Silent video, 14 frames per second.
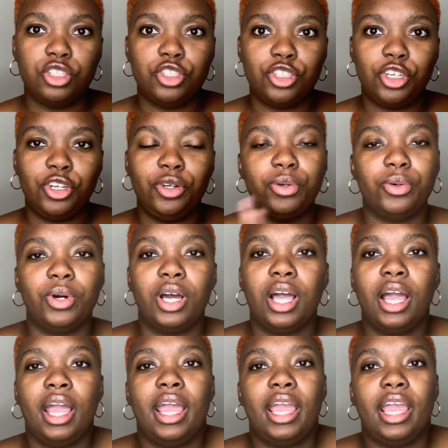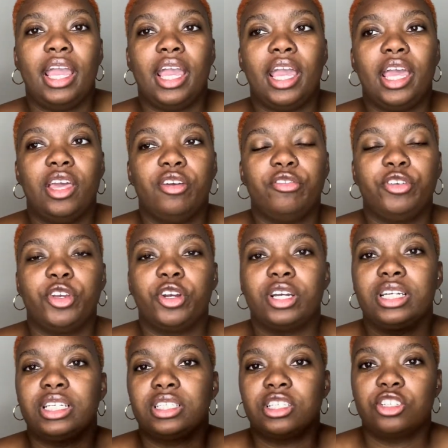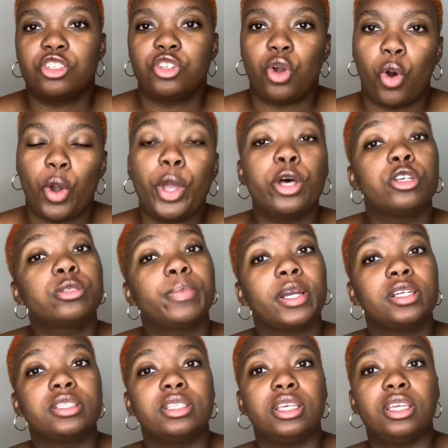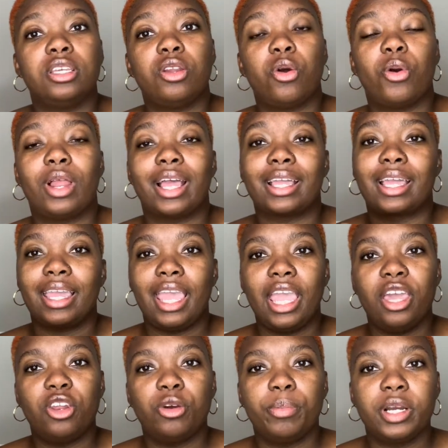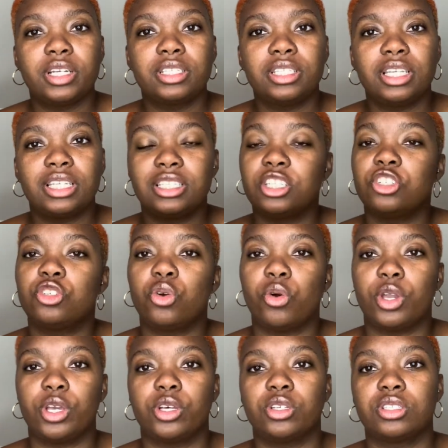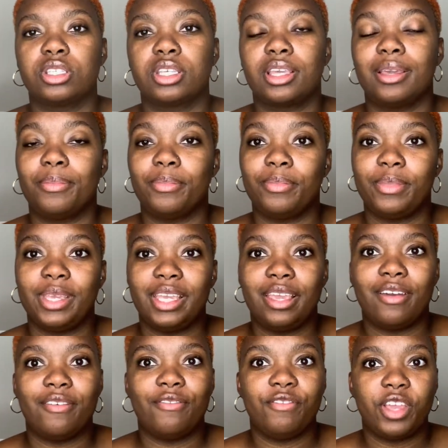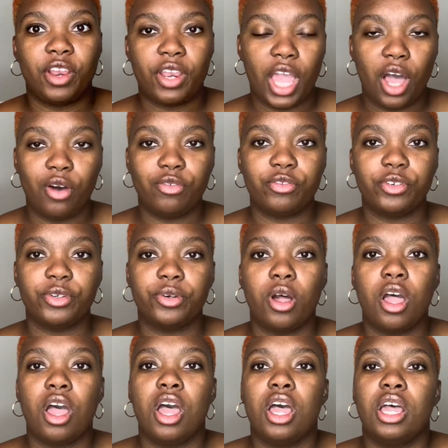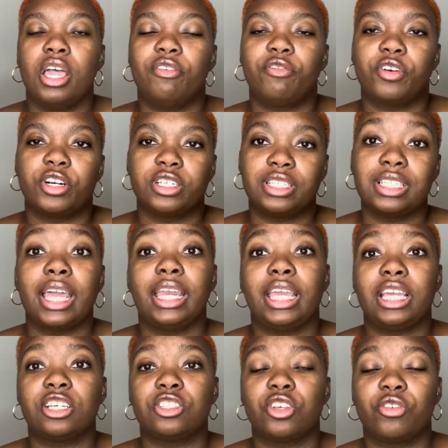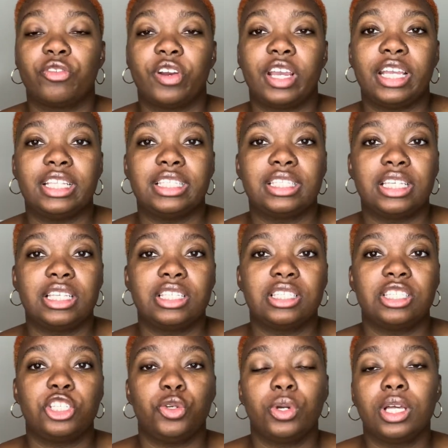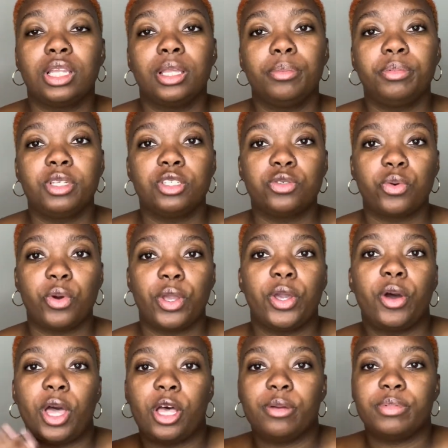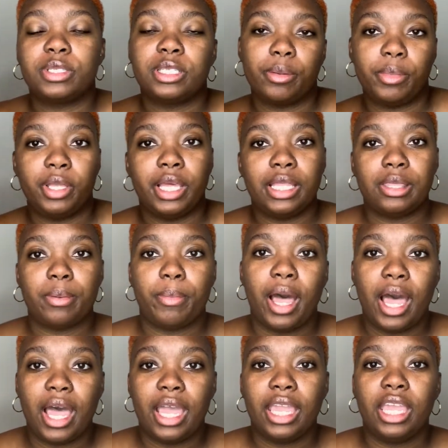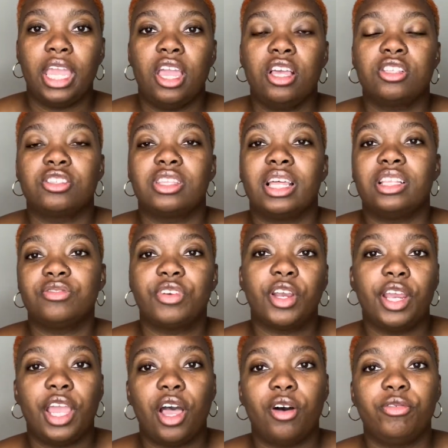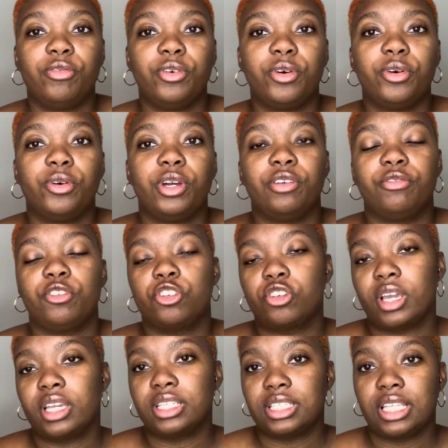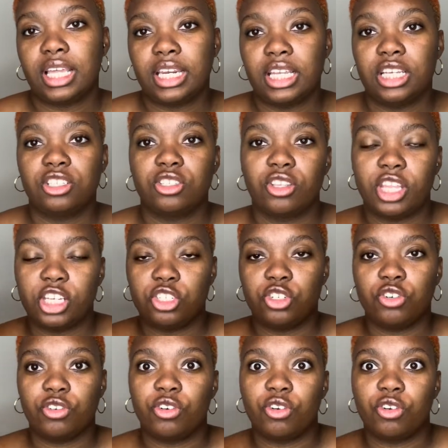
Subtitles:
2, if you're an essential oils person or a candle person, essential oils can be very helpful for studying. So for instance, eucalyptus oil helps stimulate the mind. So that's very helpful if you're trying to study, so that you're